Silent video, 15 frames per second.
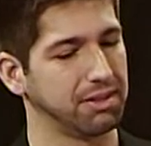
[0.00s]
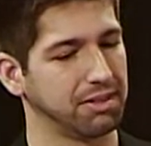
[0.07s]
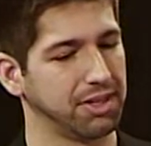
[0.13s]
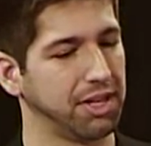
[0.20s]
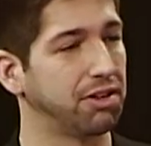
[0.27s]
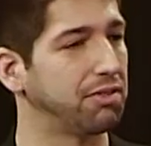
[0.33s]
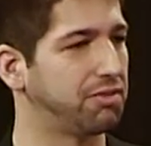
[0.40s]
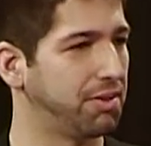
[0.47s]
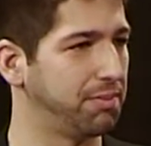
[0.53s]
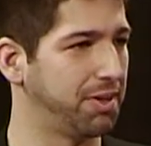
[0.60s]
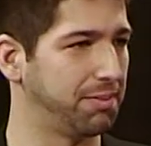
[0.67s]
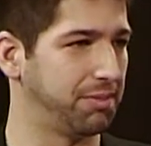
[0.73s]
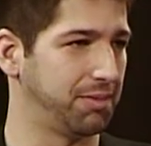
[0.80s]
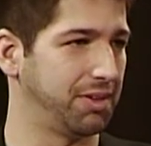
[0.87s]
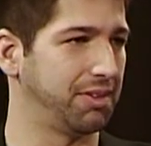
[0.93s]
hear from
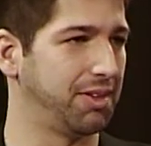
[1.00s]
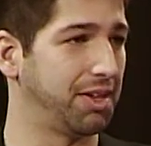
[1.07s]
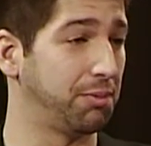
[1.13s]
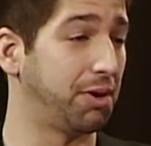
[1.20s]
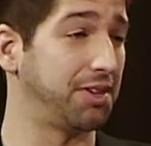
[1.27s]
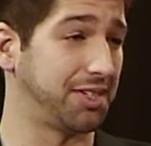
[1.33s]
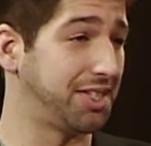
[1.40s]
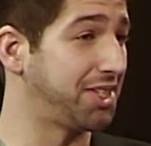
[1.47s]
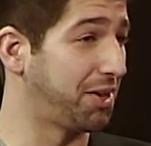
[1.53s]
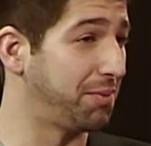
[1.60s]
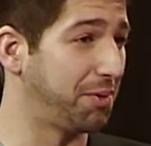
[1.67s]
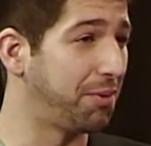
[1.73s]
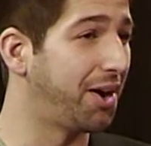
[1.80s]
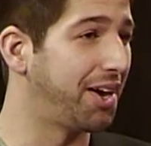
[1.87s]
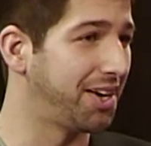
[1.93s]
them what they wanted to tell me
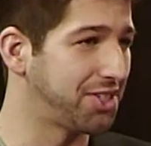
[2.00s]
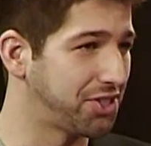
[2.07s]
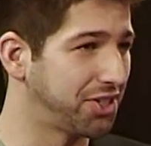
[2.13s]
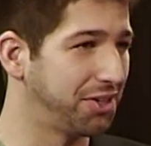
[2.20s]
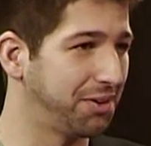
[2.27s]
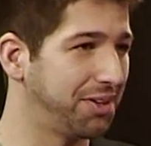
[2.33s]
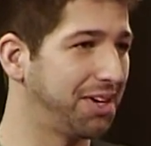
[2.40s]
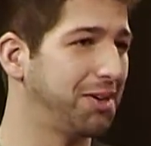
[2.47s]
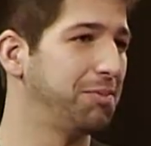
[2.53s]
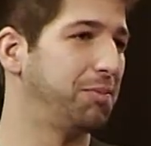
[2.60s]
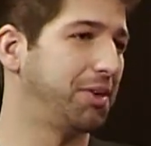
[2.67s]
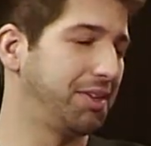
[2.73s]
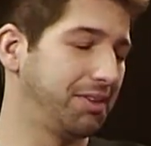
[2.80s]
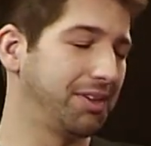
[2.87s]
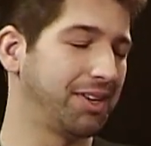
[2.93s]
why I should go there,
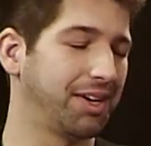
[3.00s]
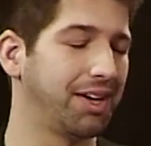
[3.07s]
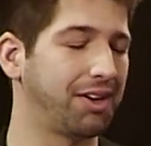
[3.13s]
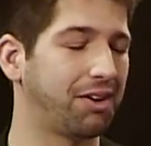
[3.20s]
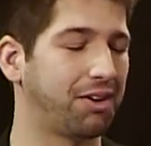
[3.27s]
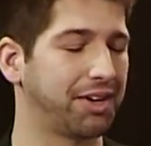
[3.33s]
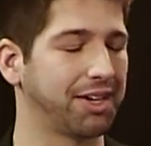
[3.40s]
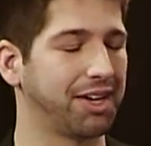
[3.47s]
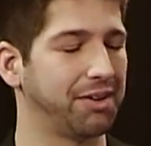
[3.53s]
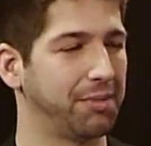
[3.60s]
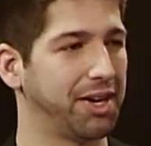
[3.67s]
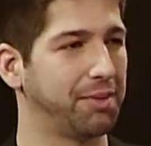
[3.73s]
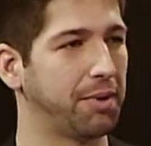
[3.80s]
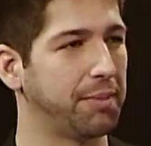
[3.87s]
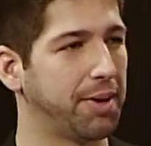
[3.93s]
but I had already kind of made
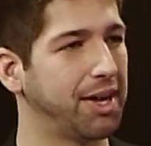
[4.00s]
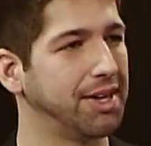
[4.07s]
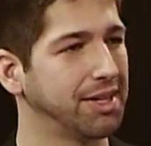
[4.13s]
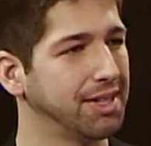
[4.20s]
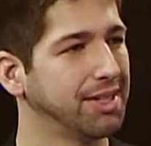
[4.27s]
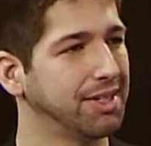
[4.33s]
up my mind.